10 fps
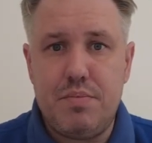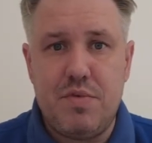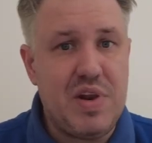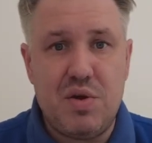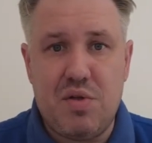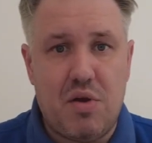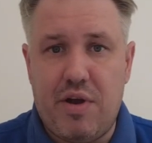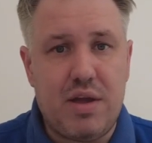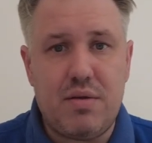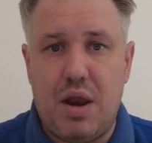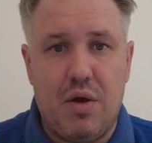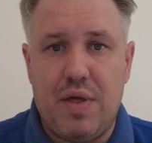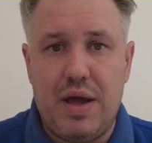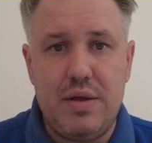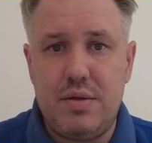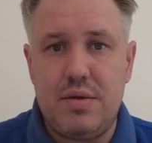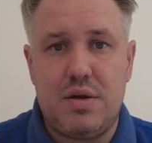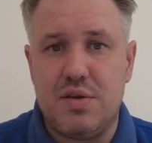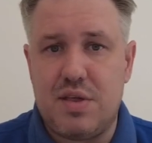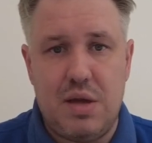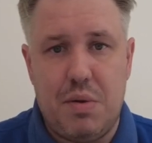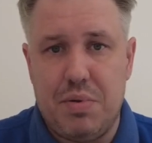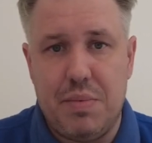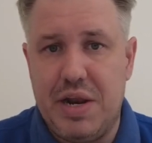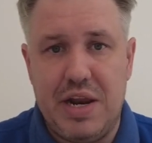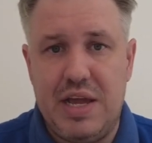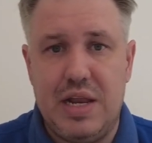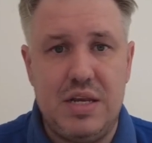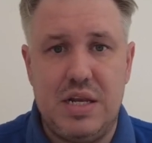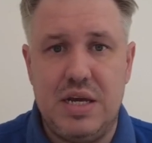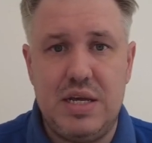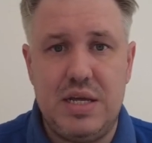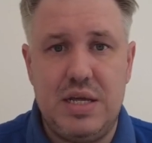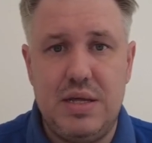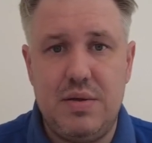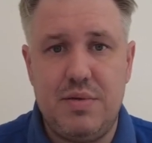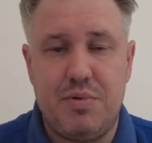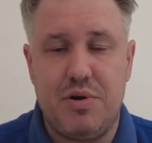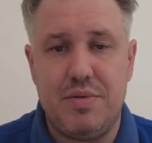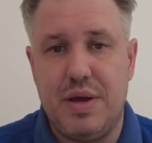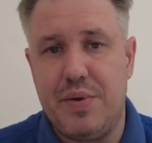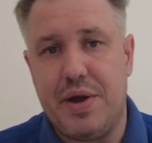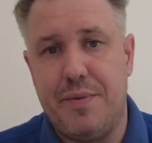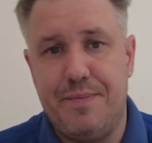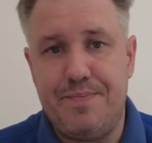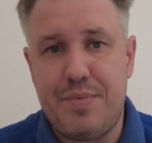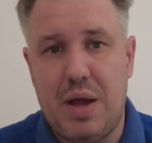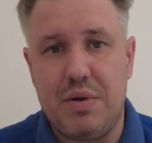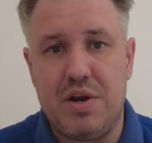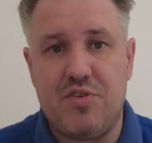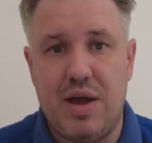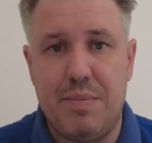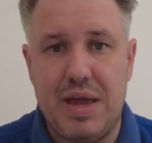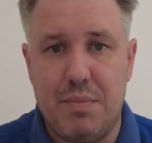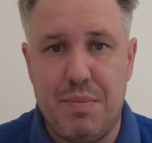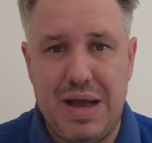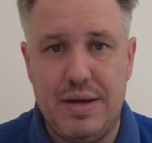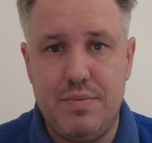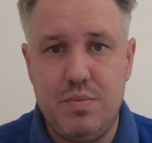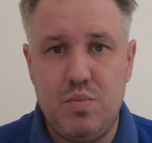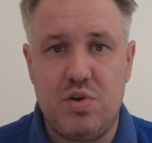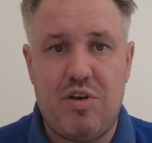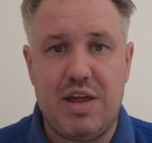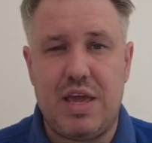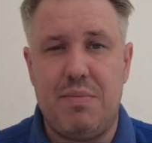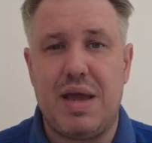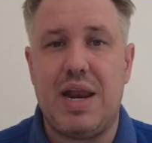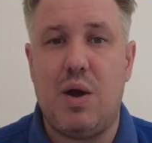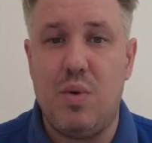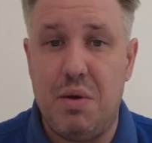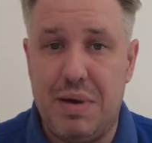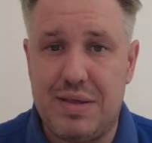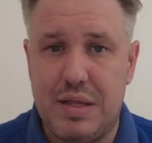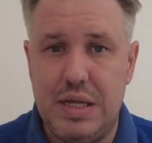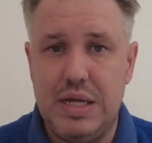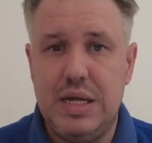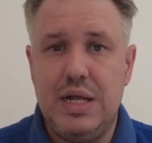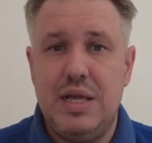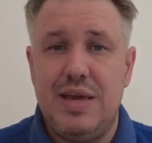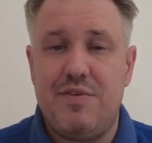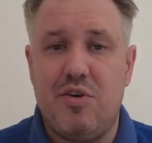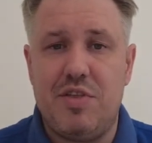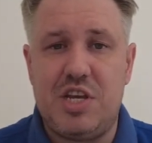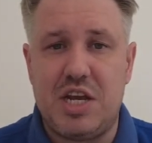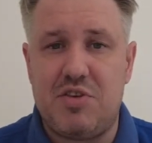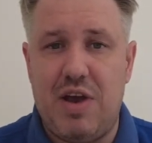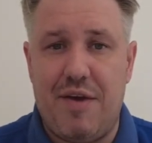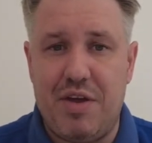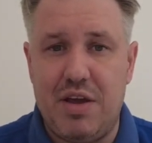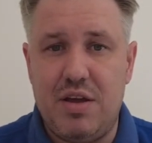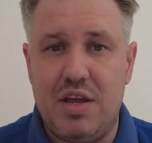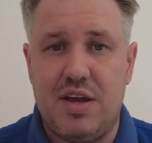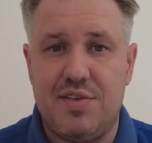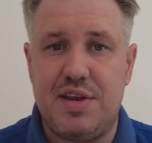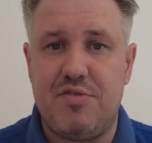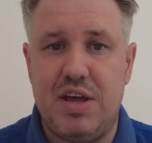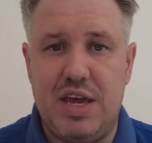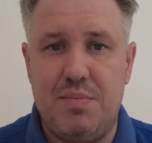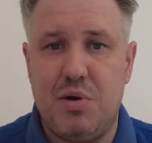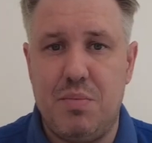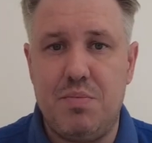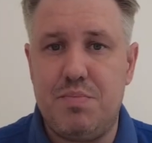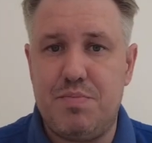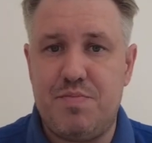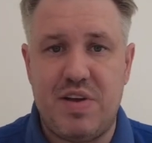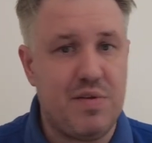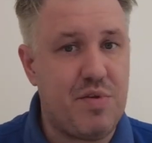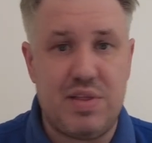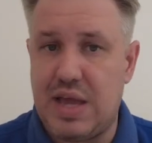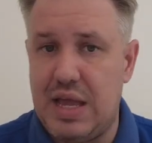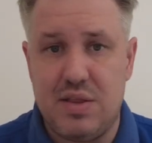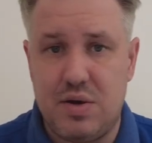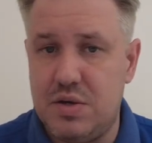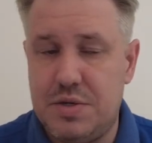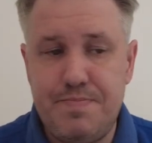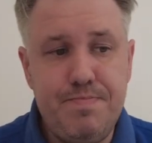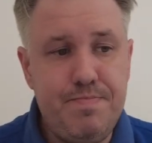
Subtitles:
The video's not great, I know that, because I'm a plumbing and heating engineer, but there we go. I'm going to try and make them better. We're trying to keep making our work better. If you're in the Cheshire area and you're considering a heat pump, feel free to get in touch.